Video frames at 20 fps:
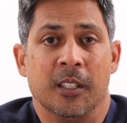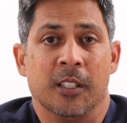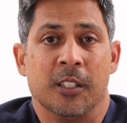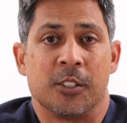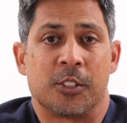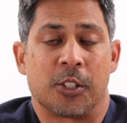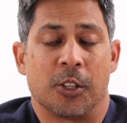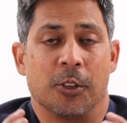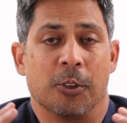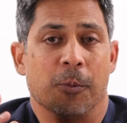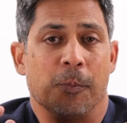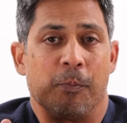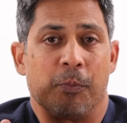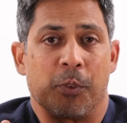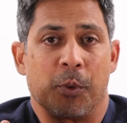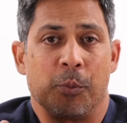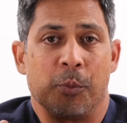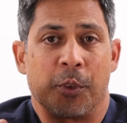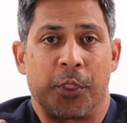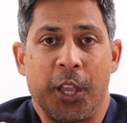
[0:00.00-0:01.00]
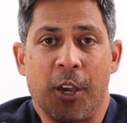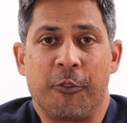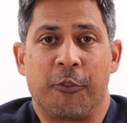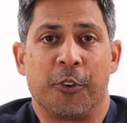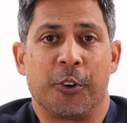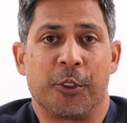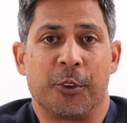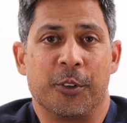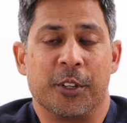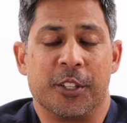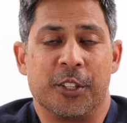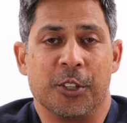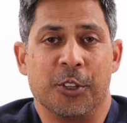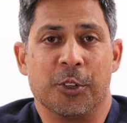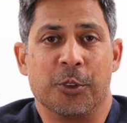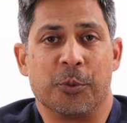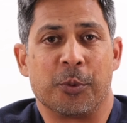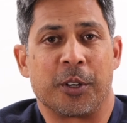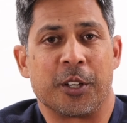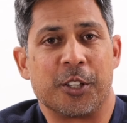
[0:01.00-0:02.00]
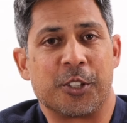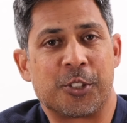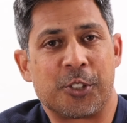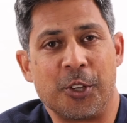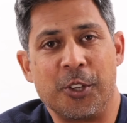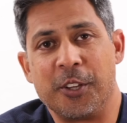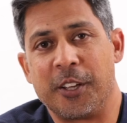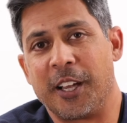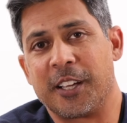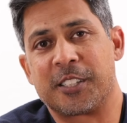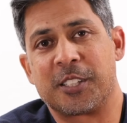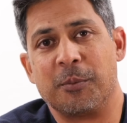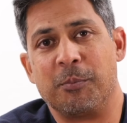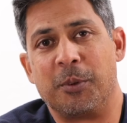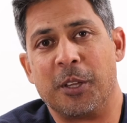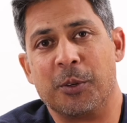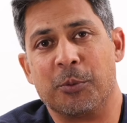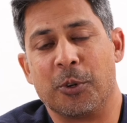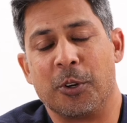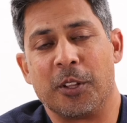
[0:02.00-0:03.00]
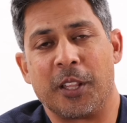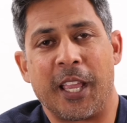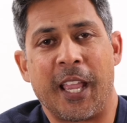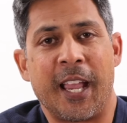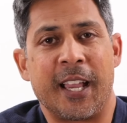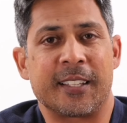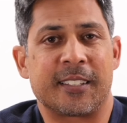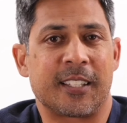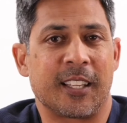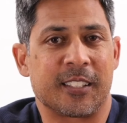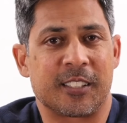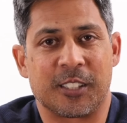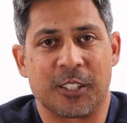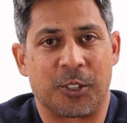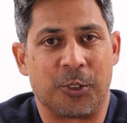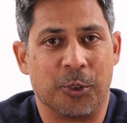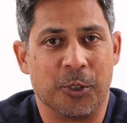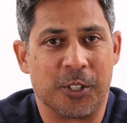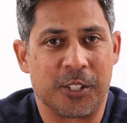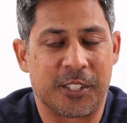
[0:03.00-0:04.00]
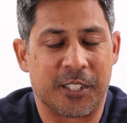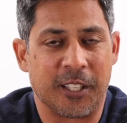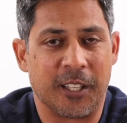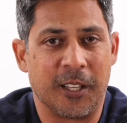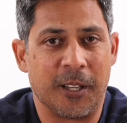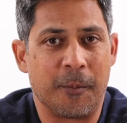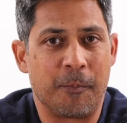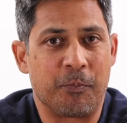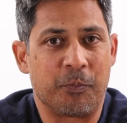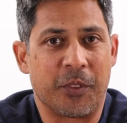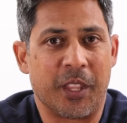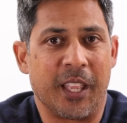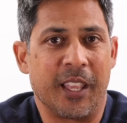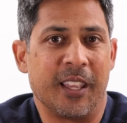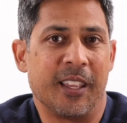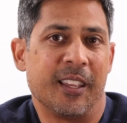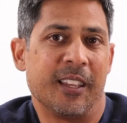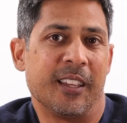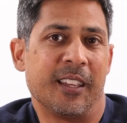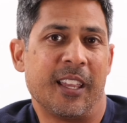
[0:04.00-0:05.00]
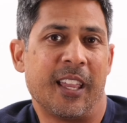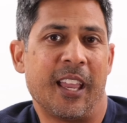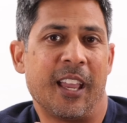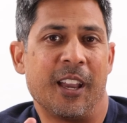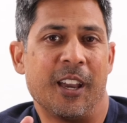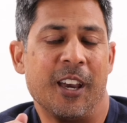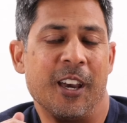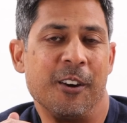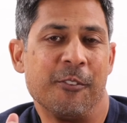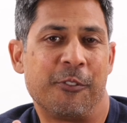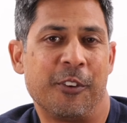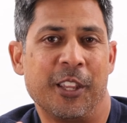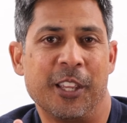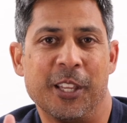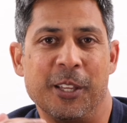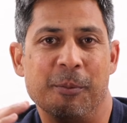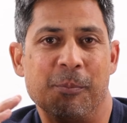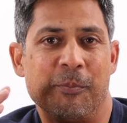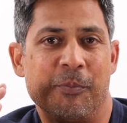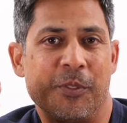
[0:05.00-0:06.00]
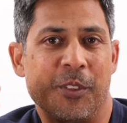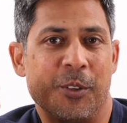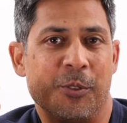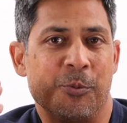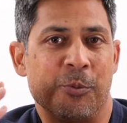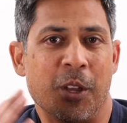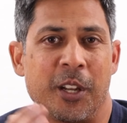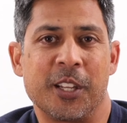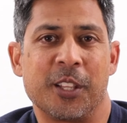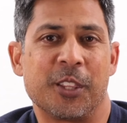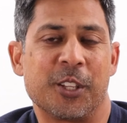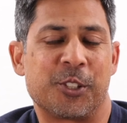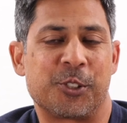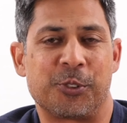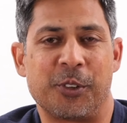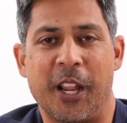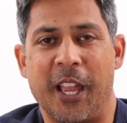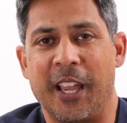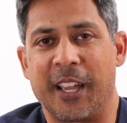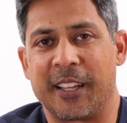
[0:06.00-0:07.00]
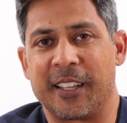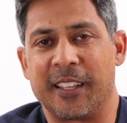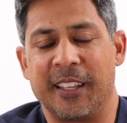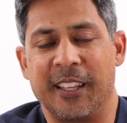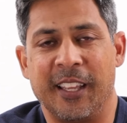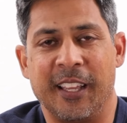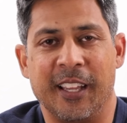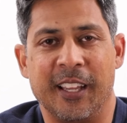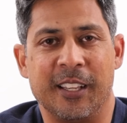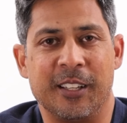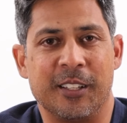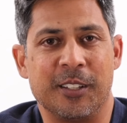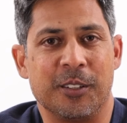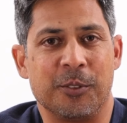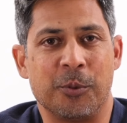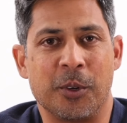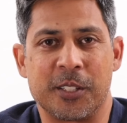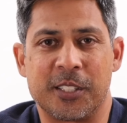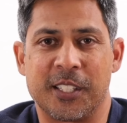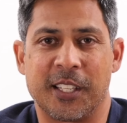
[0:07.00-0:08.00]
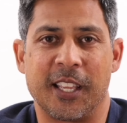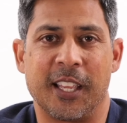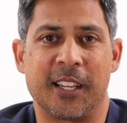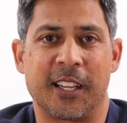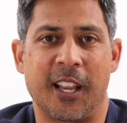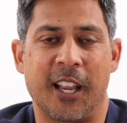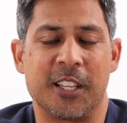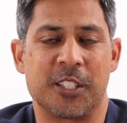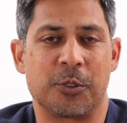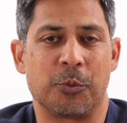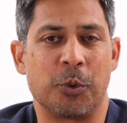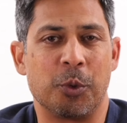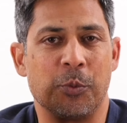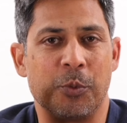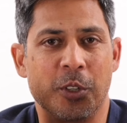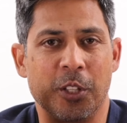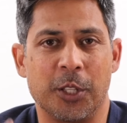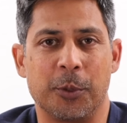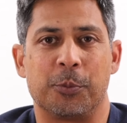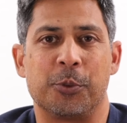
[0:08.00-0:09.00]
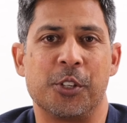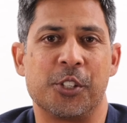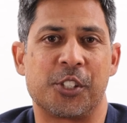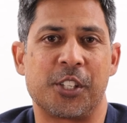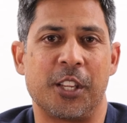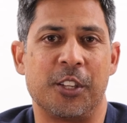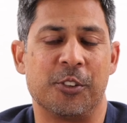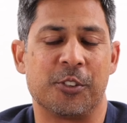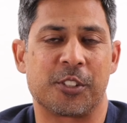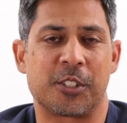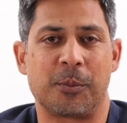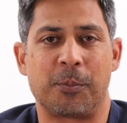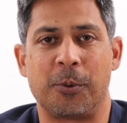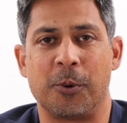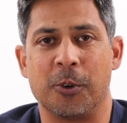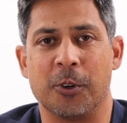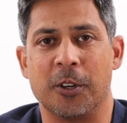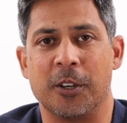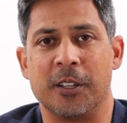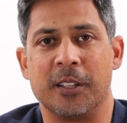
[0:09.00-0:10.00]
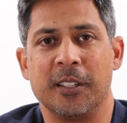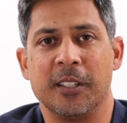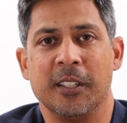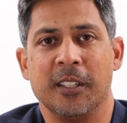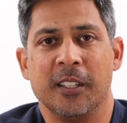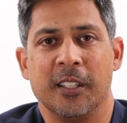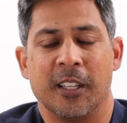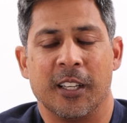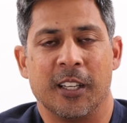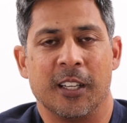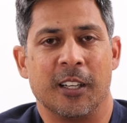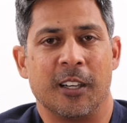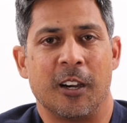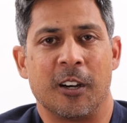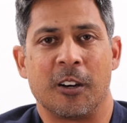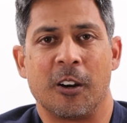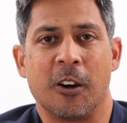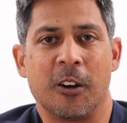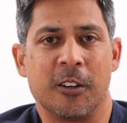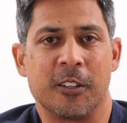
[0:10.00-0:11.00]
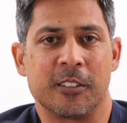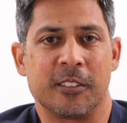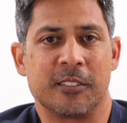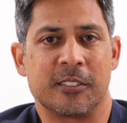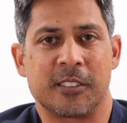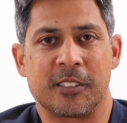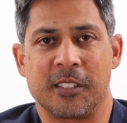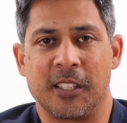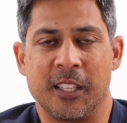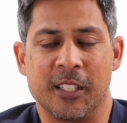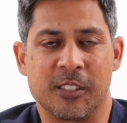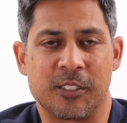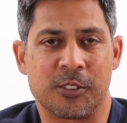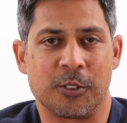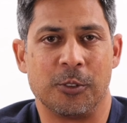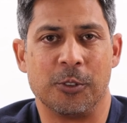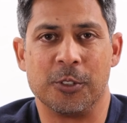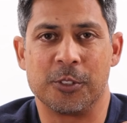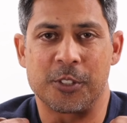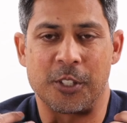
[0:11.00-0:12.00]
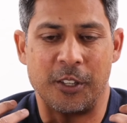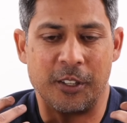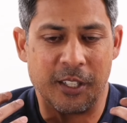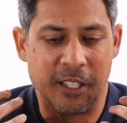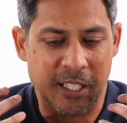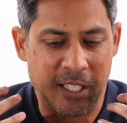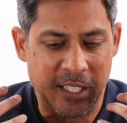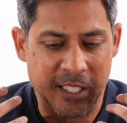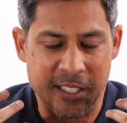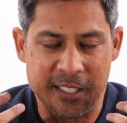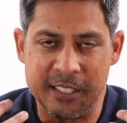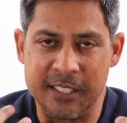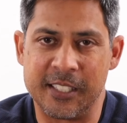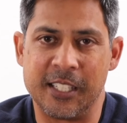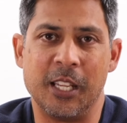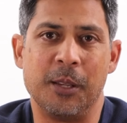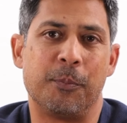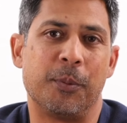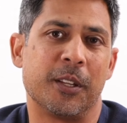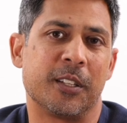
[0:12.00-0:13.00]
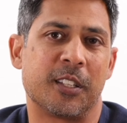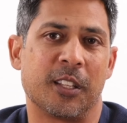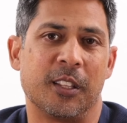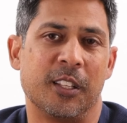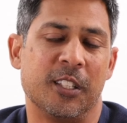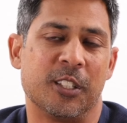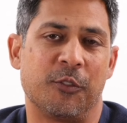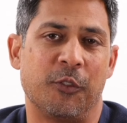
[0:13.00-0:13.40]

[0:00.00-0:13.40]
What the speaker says: So without further ado, we're going to show you guys some B-roll at Tesla Corsa of him running the track. And once again, guys, we really appreciate your support. Our hearts and souls are deep into these